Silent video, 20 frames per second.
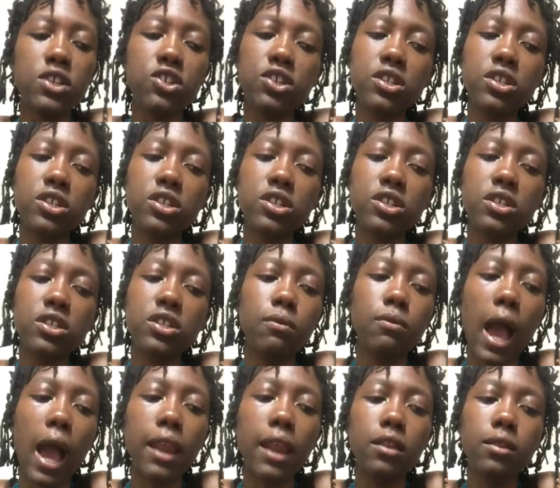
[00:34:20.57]
It's just to
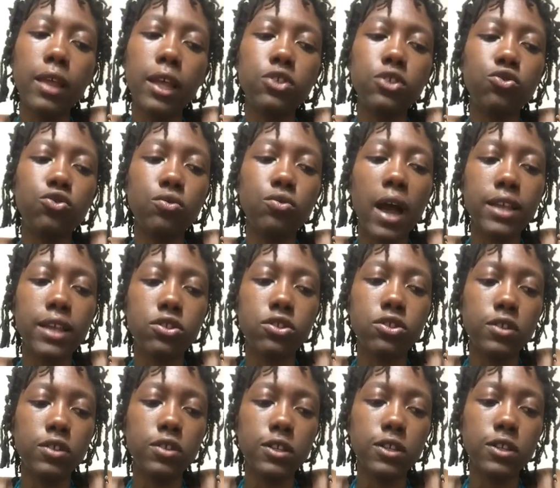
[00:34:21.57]
kind of let you guys
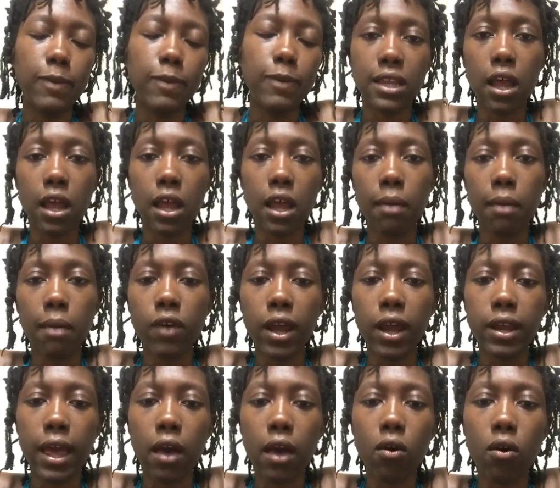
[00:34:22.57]
know the space that I'm in
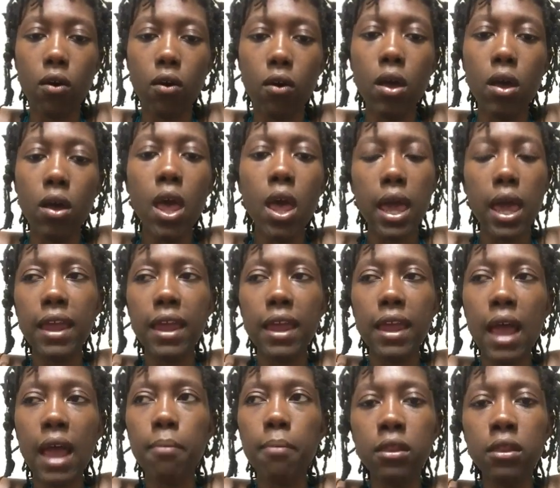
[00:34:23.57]
right now. And I may
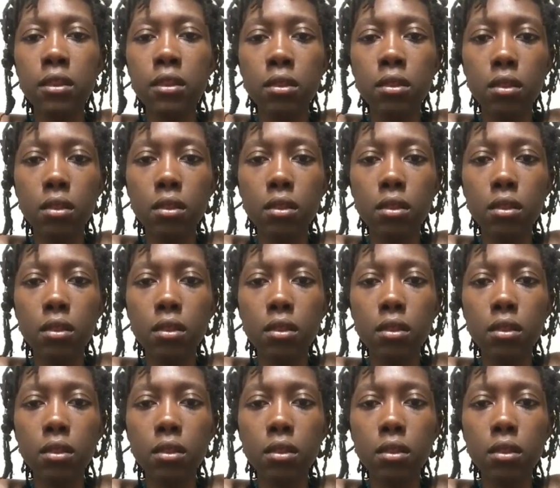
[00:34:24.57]
not be